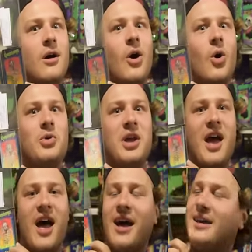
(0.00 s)
Oh
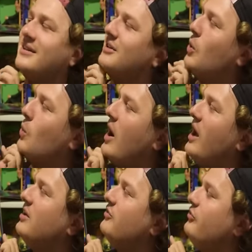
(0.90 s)
yeah,
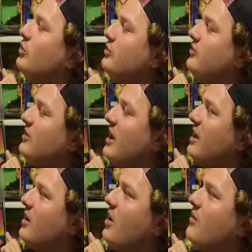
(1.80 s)
one full
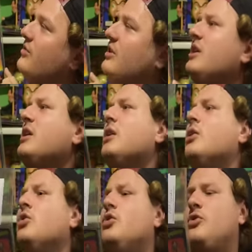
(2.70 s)
set of the
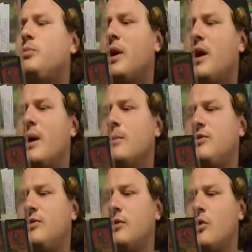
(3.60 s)

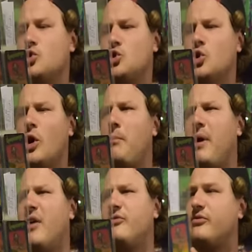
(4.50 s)
Goosebumps Sugar
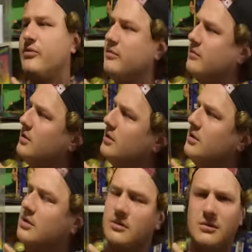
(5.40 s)
Puff
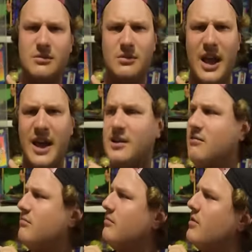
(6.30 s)
like
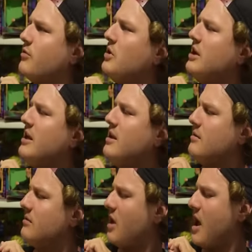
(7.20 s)

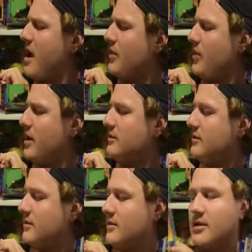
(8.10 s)
3D card
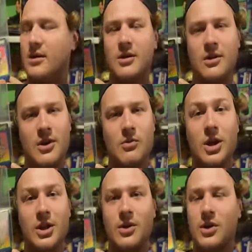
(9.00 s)
things. They're
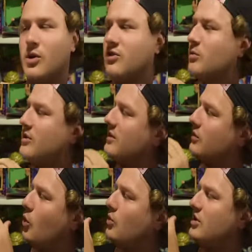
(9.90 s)
really, really awesome. Well, it
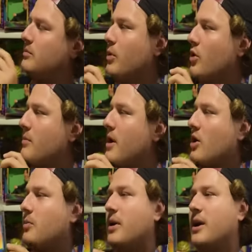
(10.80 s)
says Haunted
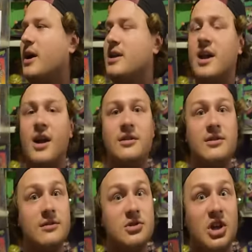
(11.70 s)
Bookmark, but uh, yeah
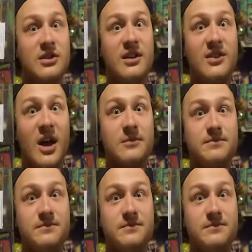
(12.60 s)
guys, check these out.